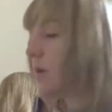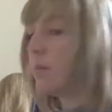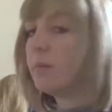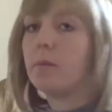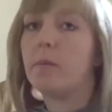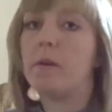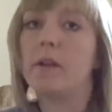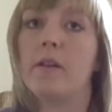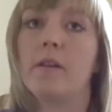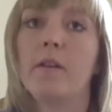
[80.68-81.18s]
him
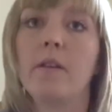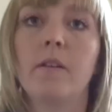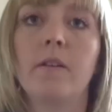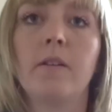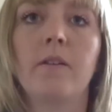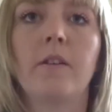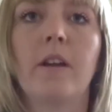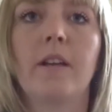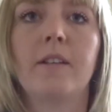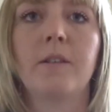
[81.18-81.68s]
a minute.
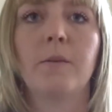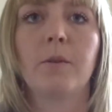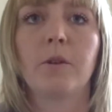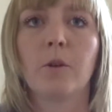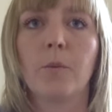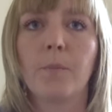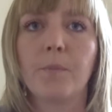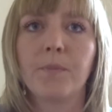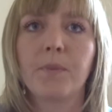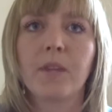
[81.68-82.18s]
Right, there we
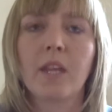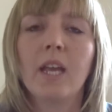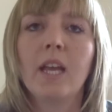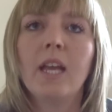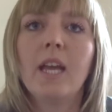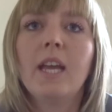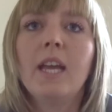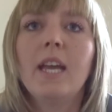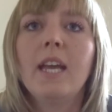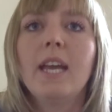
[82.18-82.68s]
go.
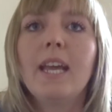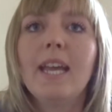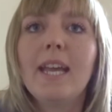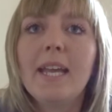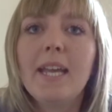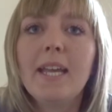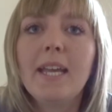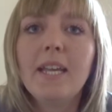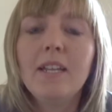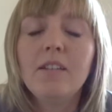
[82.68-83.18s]

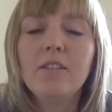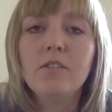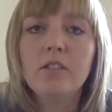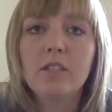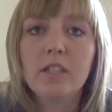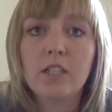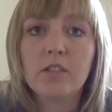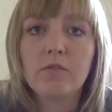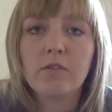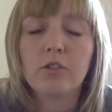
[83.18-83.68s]
In
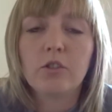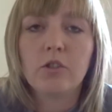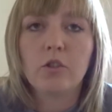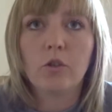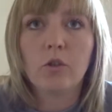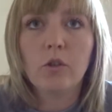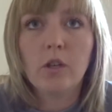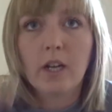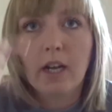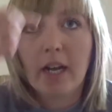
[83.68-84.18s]
today's
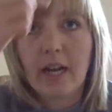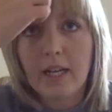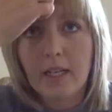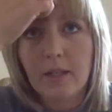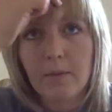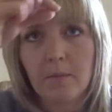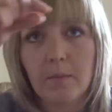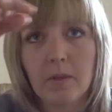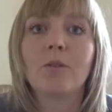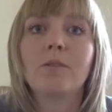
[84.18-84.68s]
video,
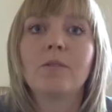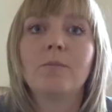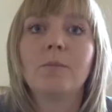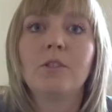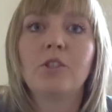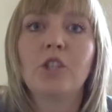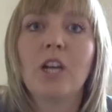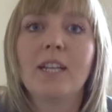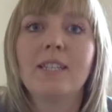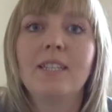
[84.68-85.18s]
I'm going to
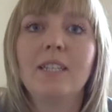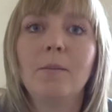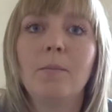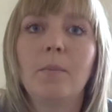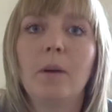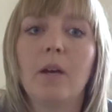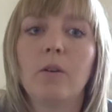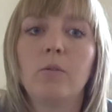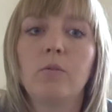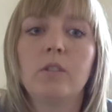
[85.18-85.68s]
be chatting
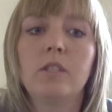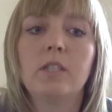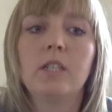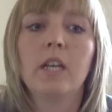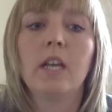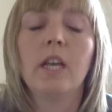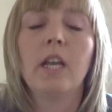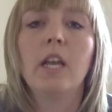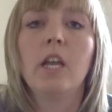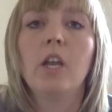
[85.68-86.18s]
about